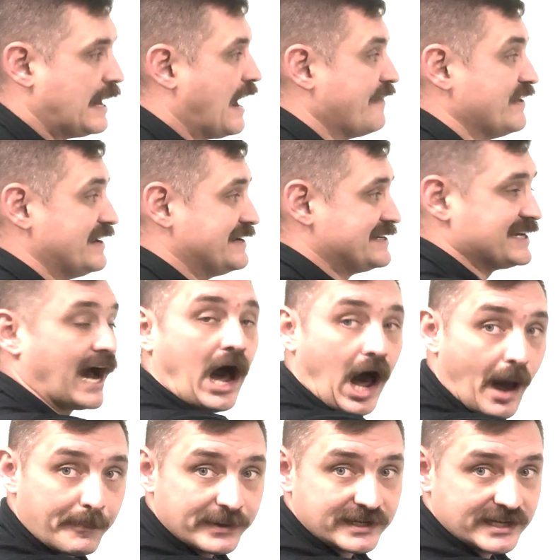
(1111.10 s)
And then
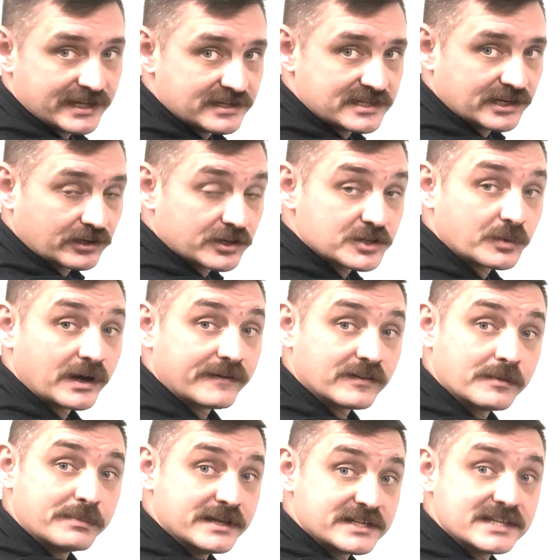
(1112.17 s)
top dead center is whenever the
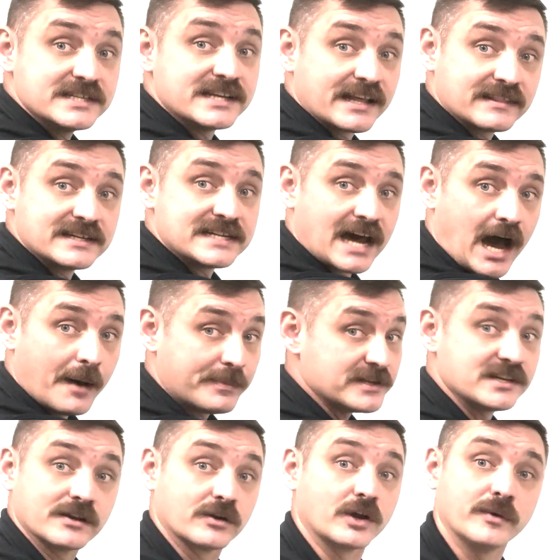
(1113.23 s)
piston is at the top. It's
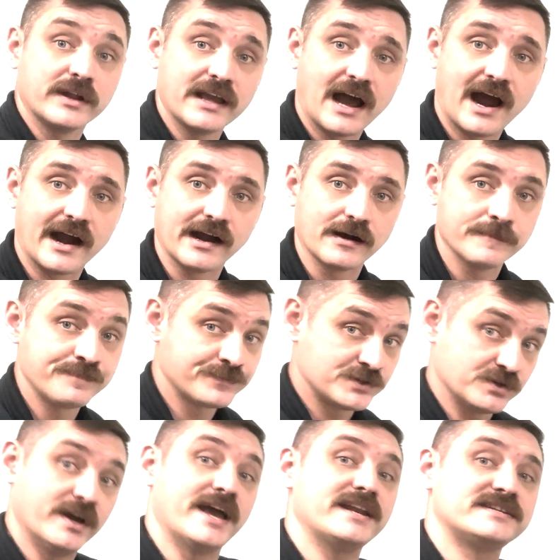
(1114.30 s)
not going to go any higher.
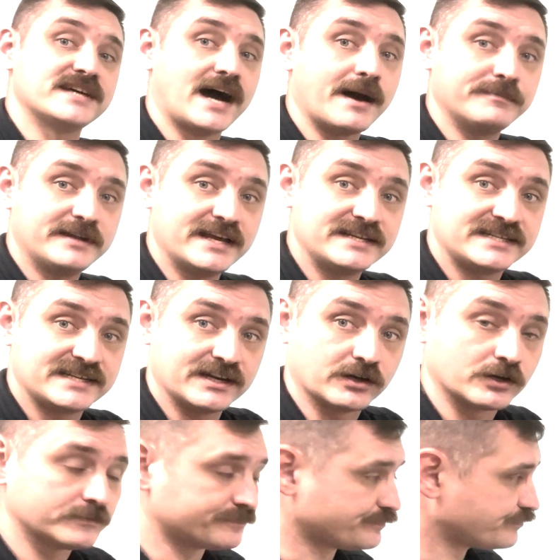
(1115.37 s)
So at top dead
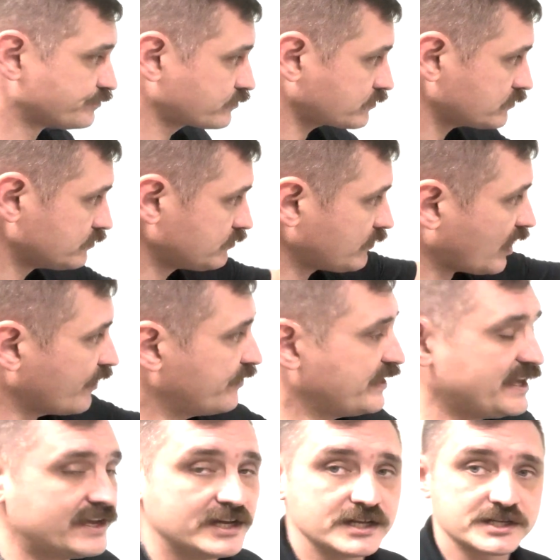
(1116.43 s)
center,
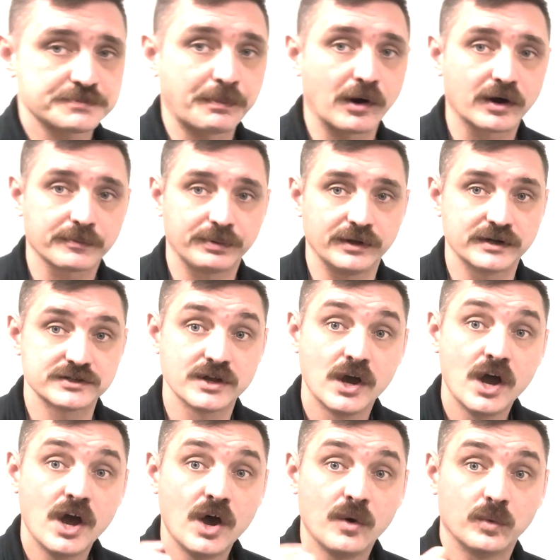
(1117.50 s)
the spark plugs
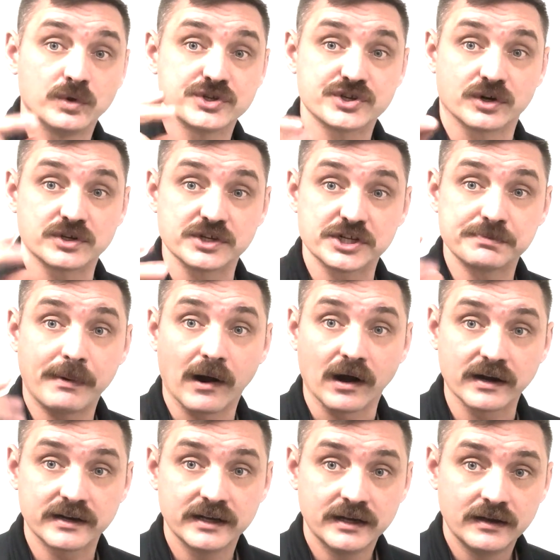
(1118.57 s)
will start to
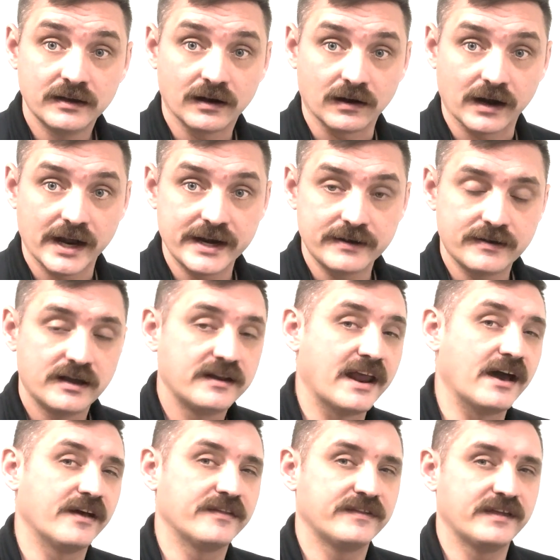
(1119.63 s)
spark. All right.
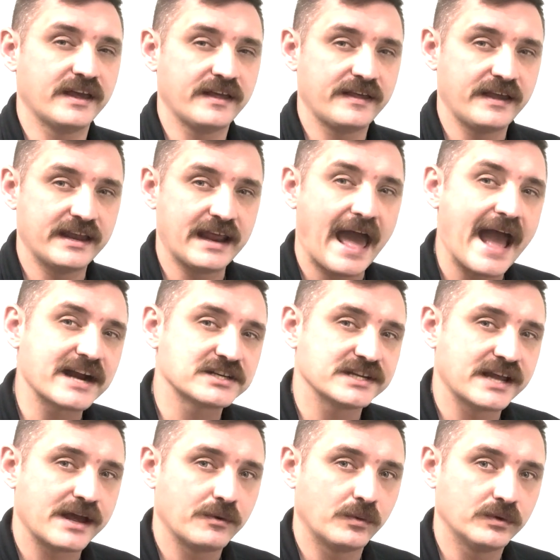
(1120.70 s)
Now it
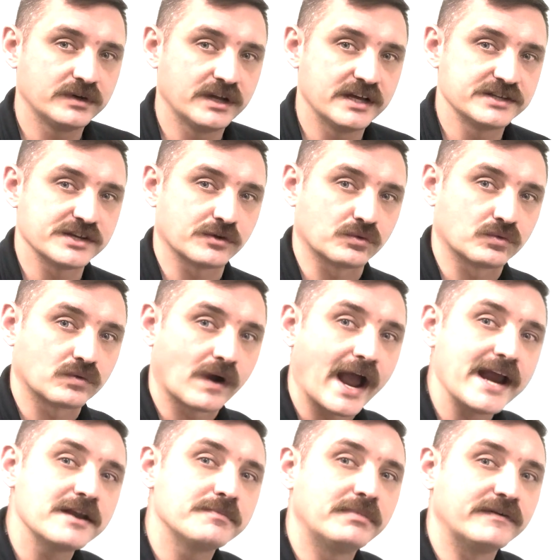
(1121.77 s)
actually does it
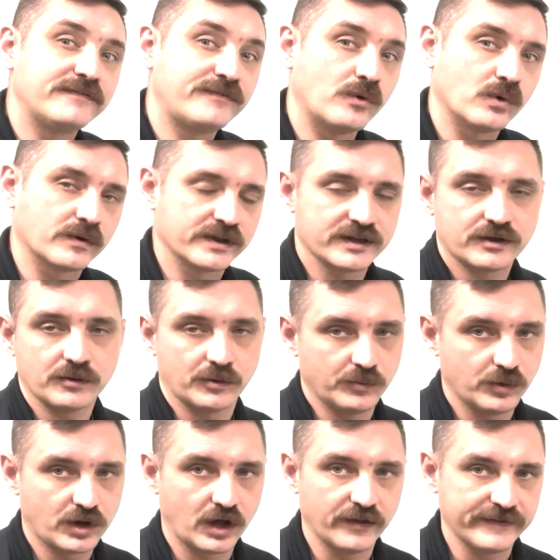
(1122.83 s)
right before, we'll
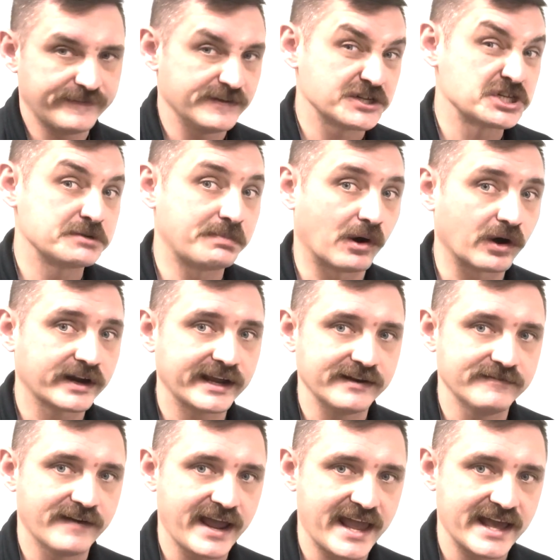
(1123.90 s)
call it the spark
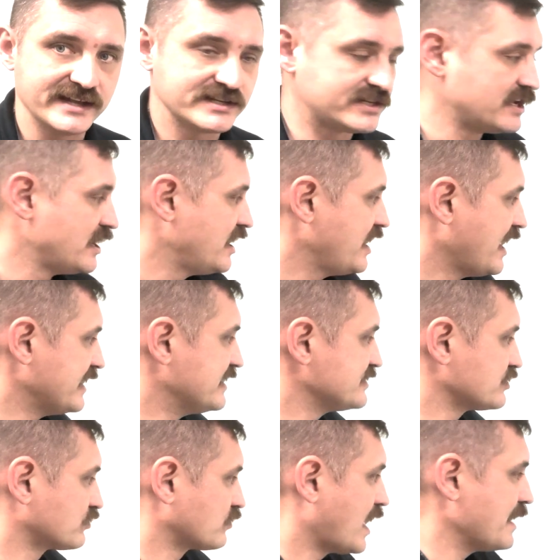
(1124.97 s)
advance. It does it
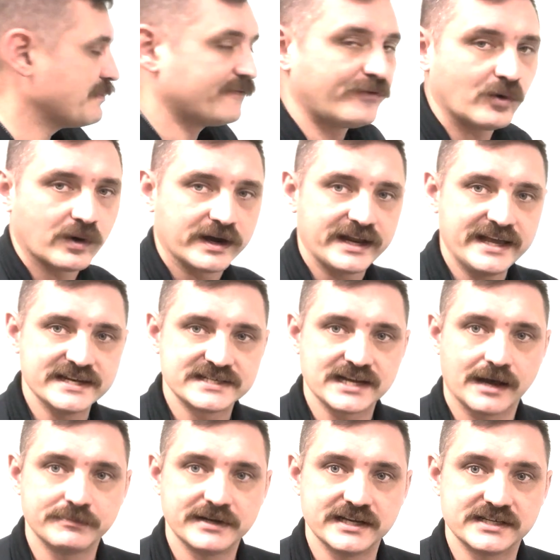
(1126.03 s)
right before it hits
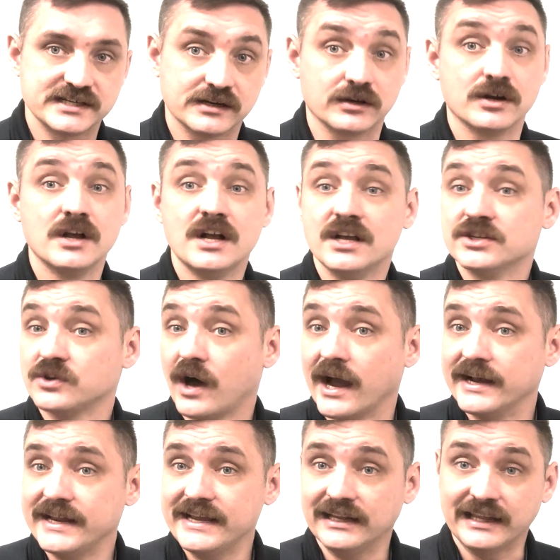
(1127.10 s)
top dead center. So
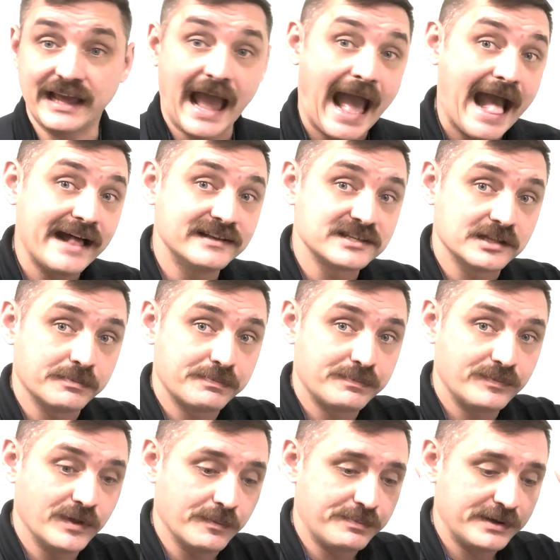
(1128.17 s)
ideally, as
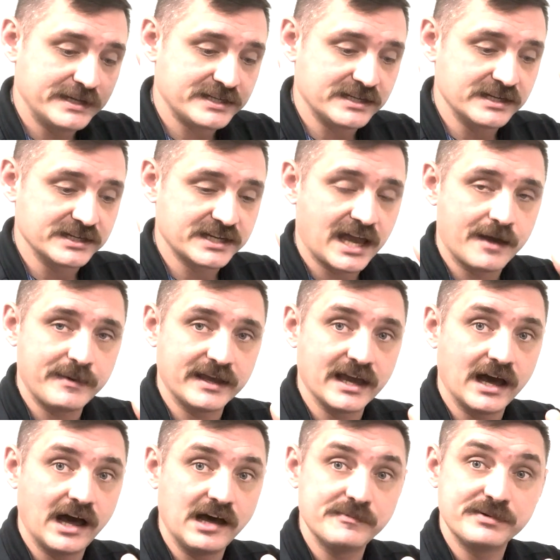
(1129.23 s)
the piston is coming
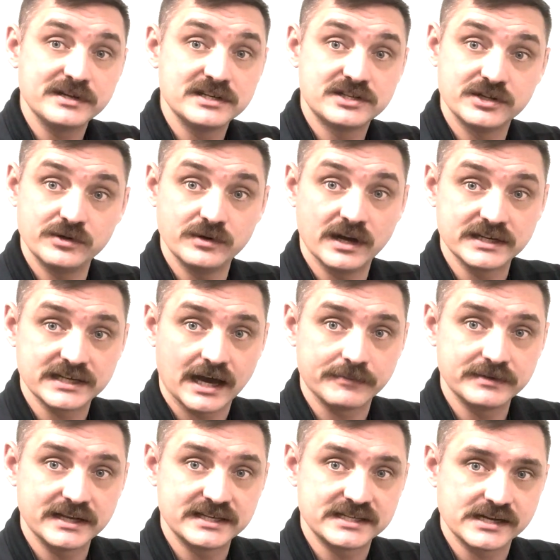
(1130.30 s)
up to a top
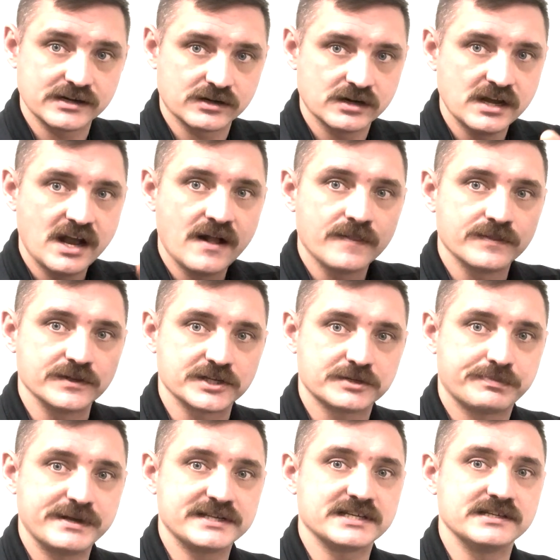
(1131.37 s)
dead center, the
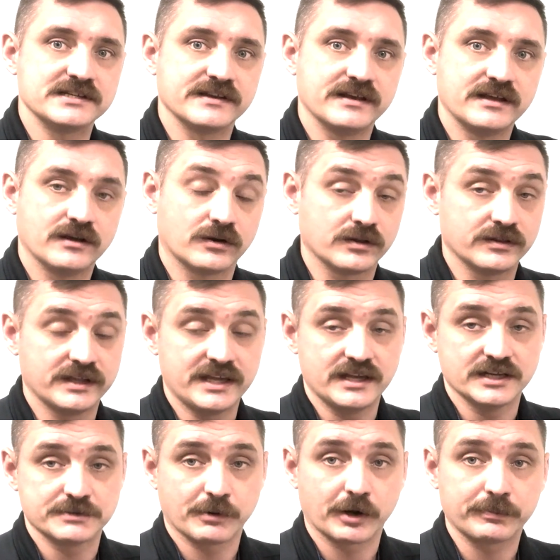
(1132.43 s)
pistons or the
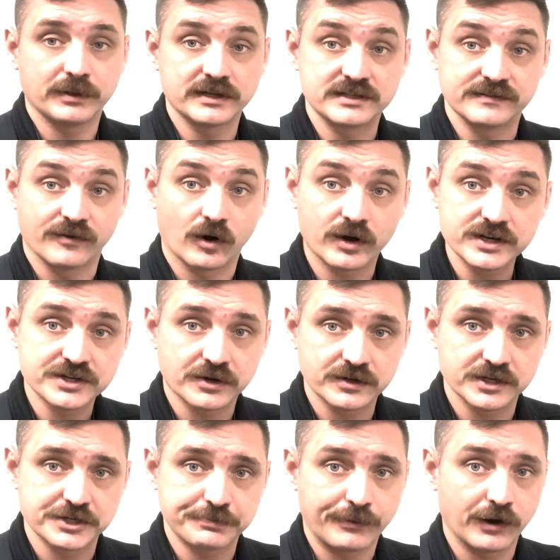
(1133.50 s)
spark plugs have already started to
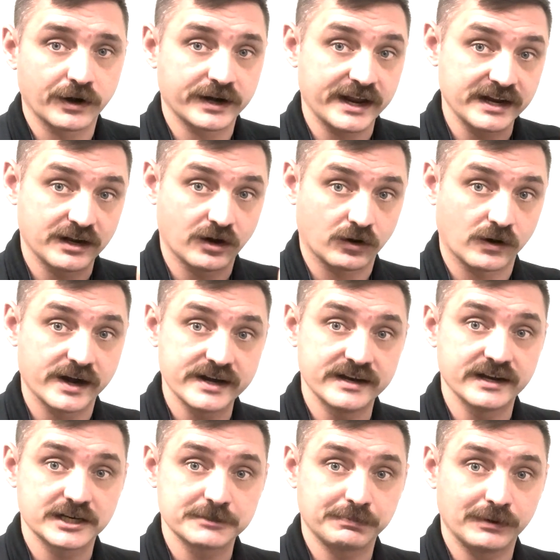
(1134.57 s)
spark and create an
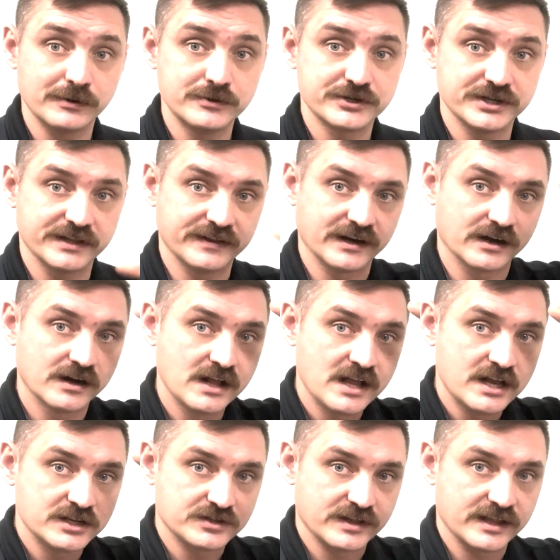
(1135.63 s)
explosion in there,
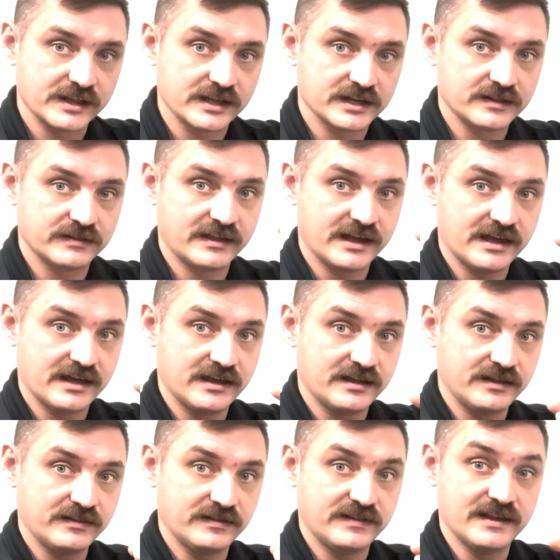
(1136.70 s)
so that
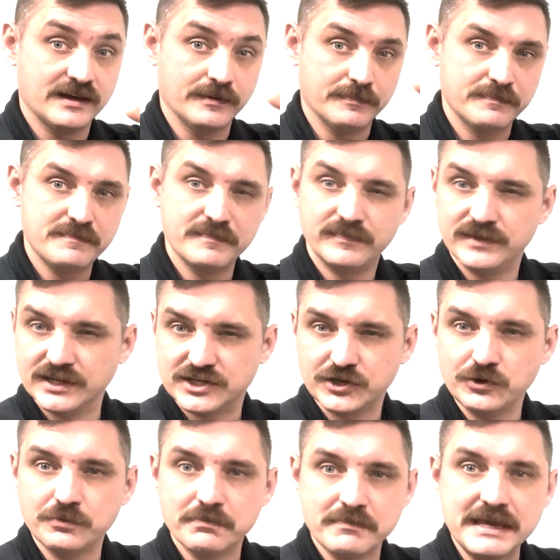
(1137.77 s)
the
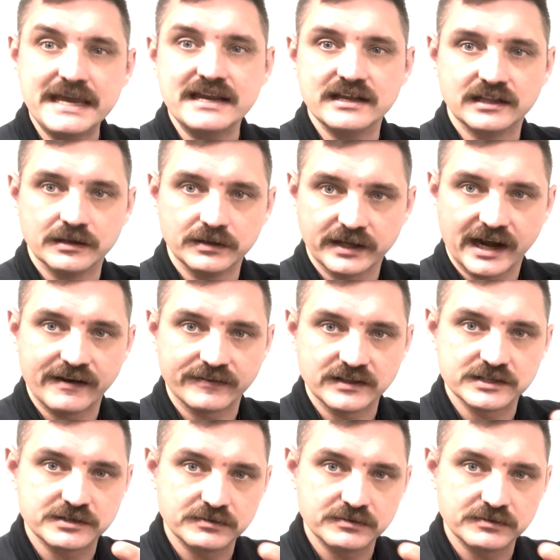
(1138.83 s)
two meet, kind of this